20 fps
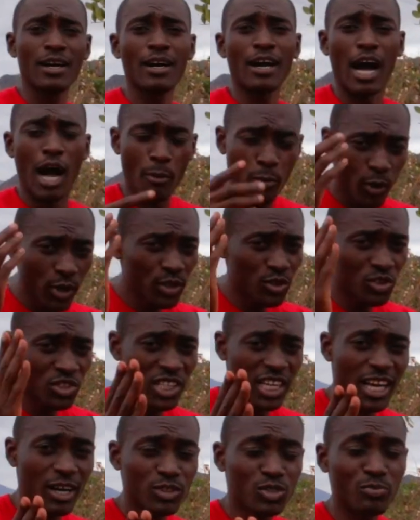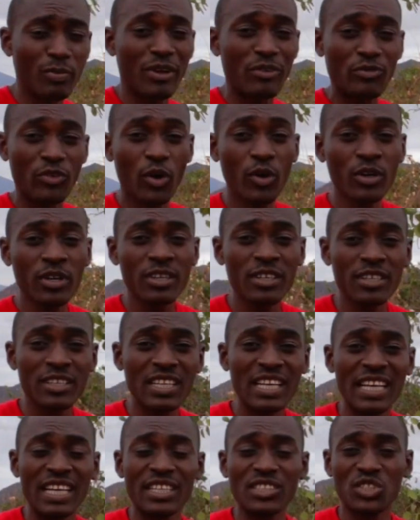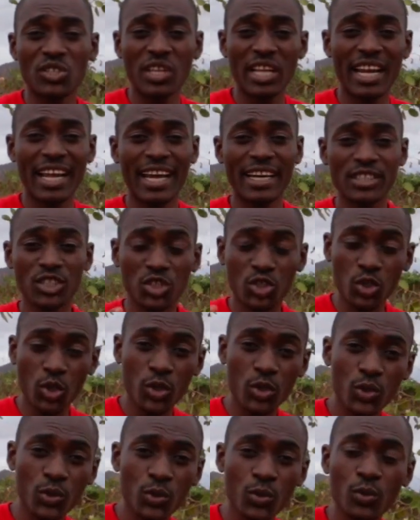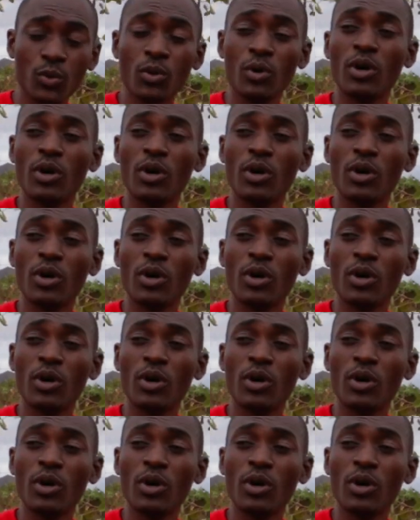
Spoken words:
I'm going to take out my phone so that I can show you